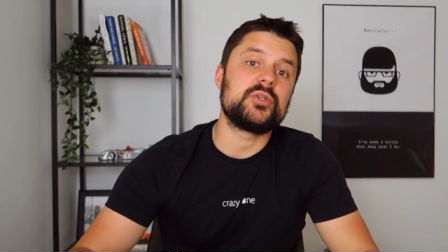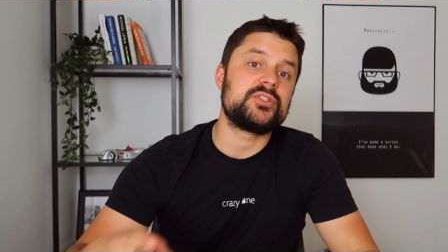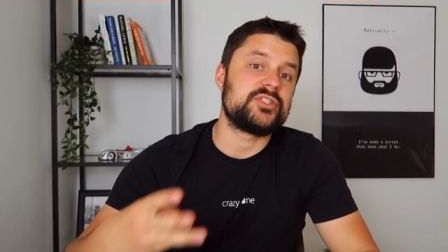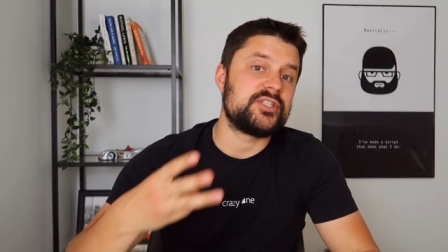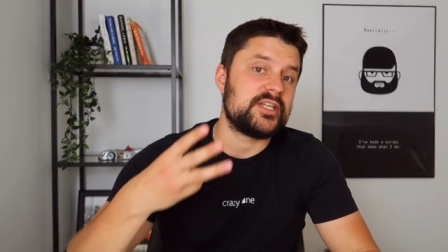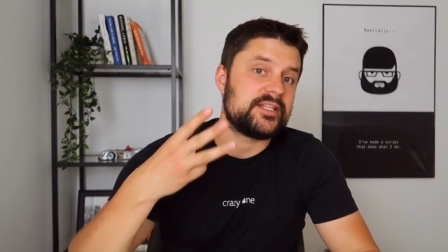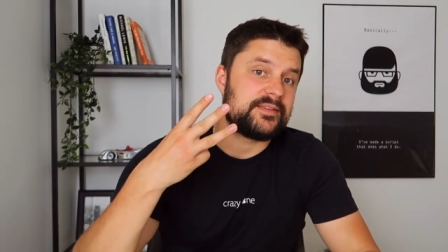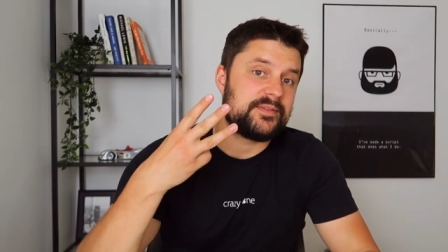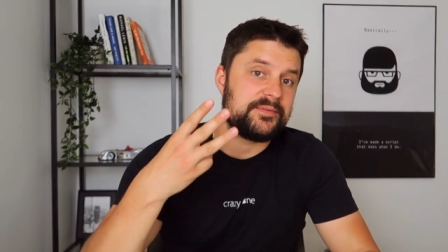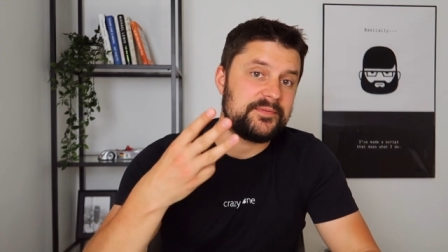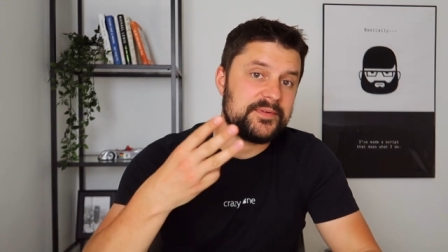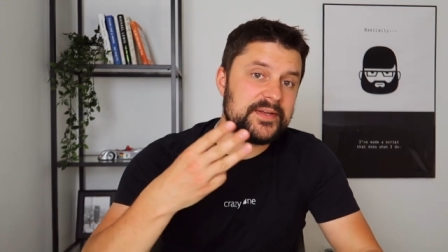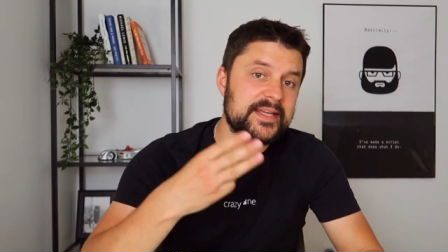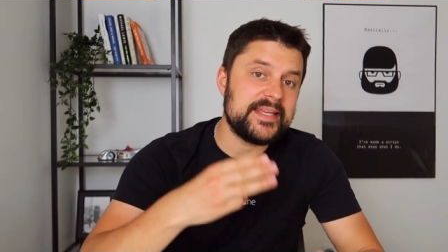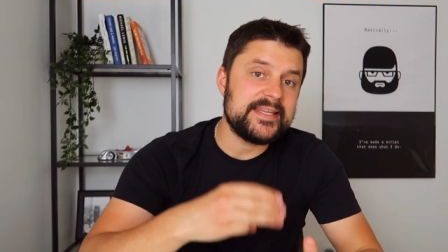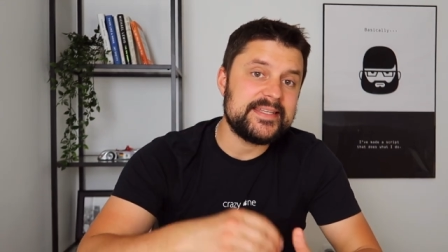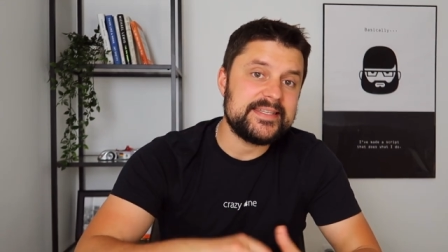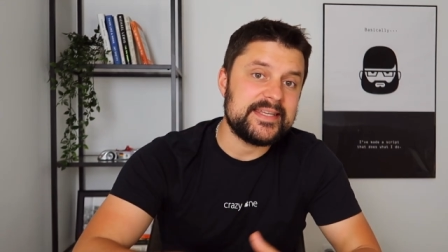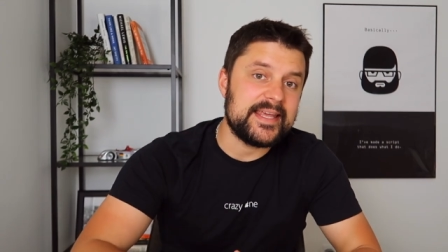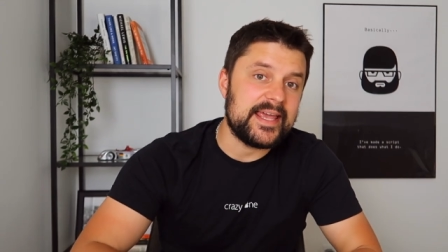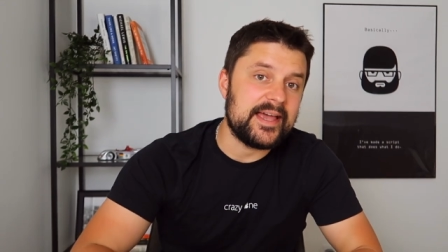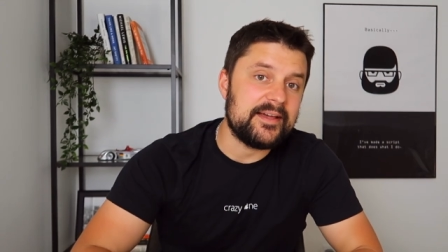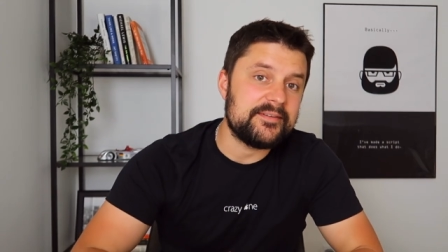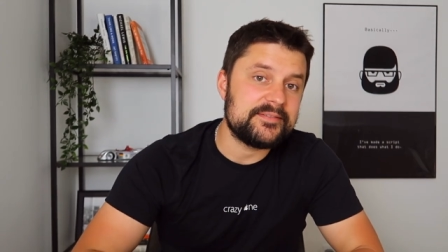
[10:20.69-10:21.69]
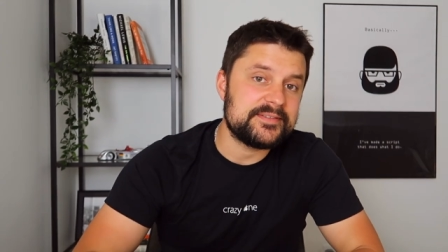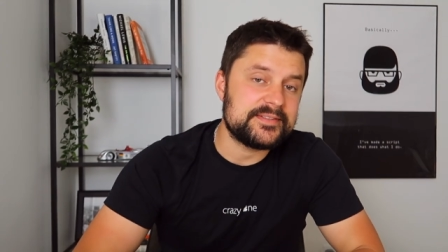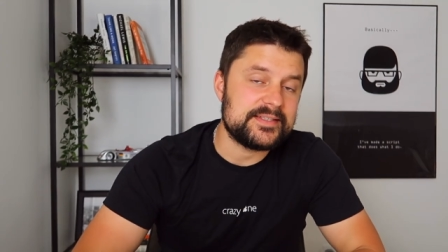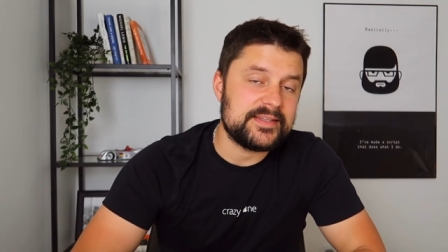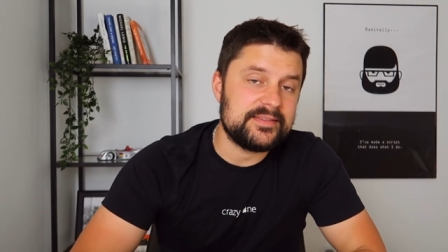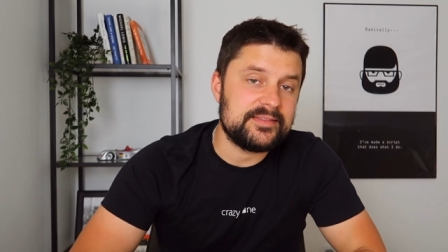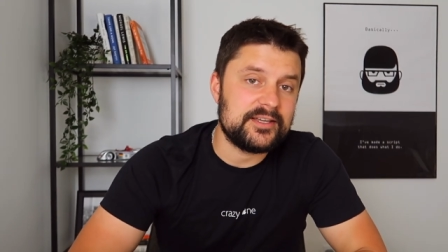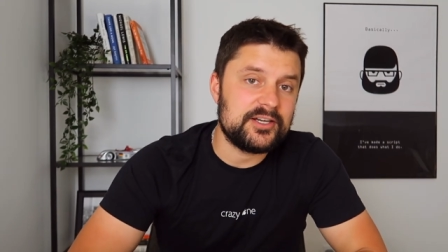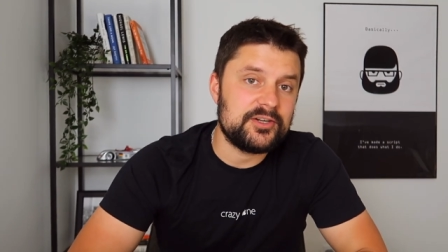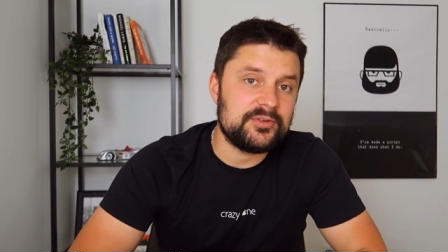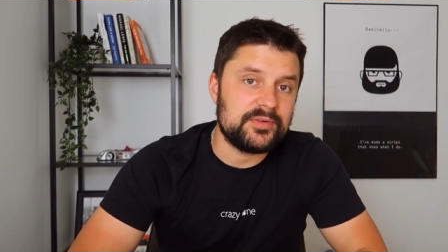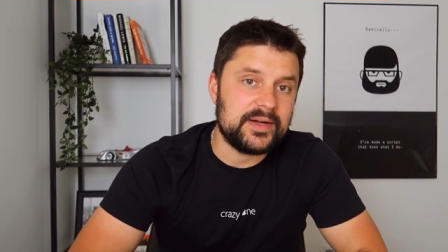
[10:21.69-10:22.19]
it's just three E T Fs
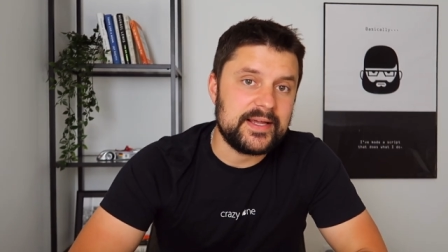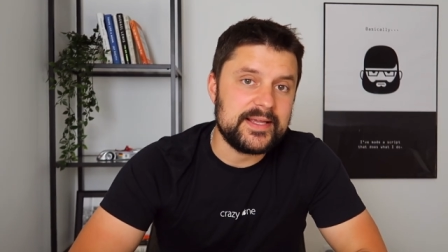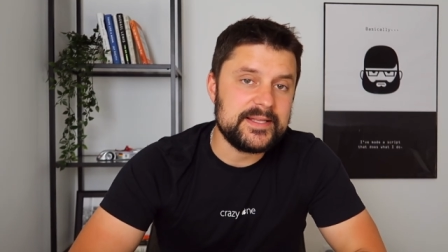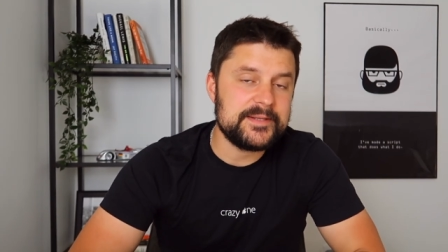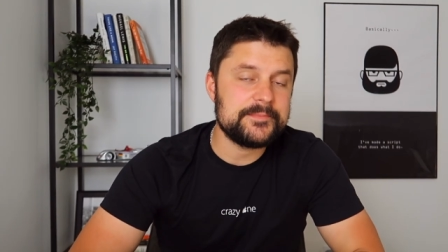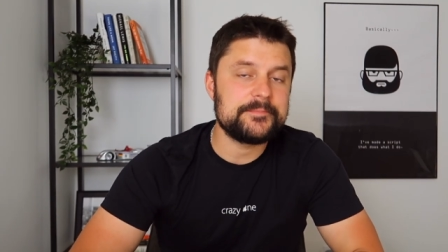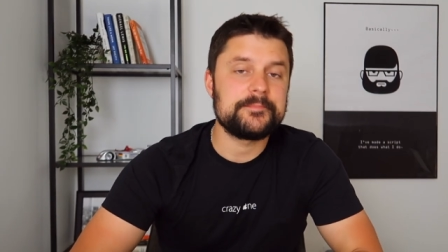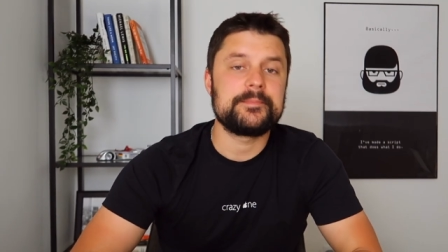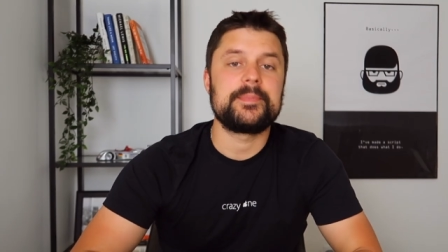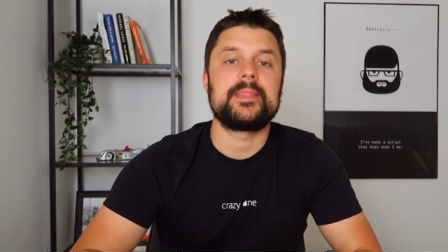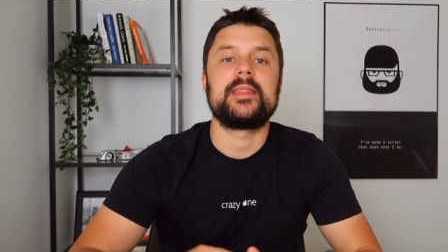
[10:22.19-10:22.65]
in there, right?